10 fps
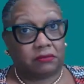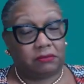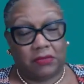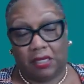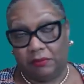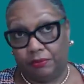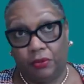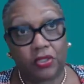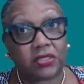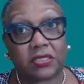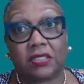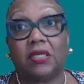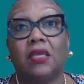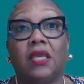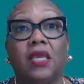and books
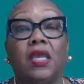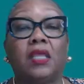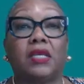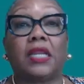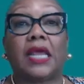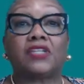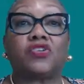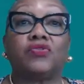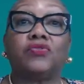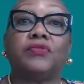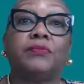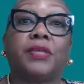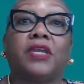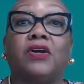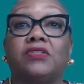in the classroom
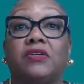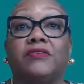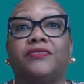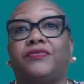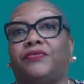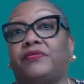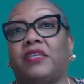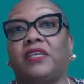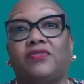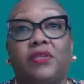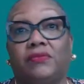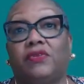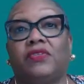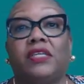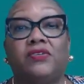because of the
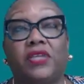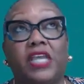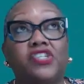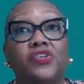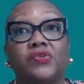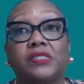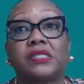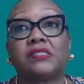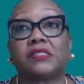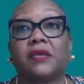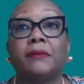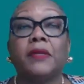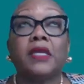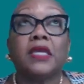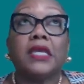educational
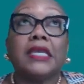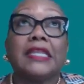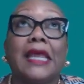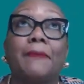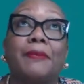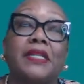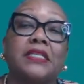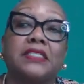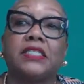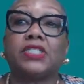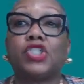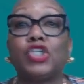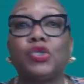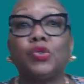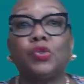system inability
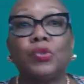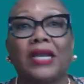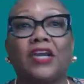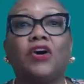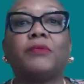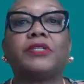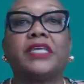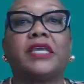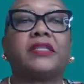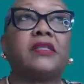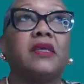to accommodate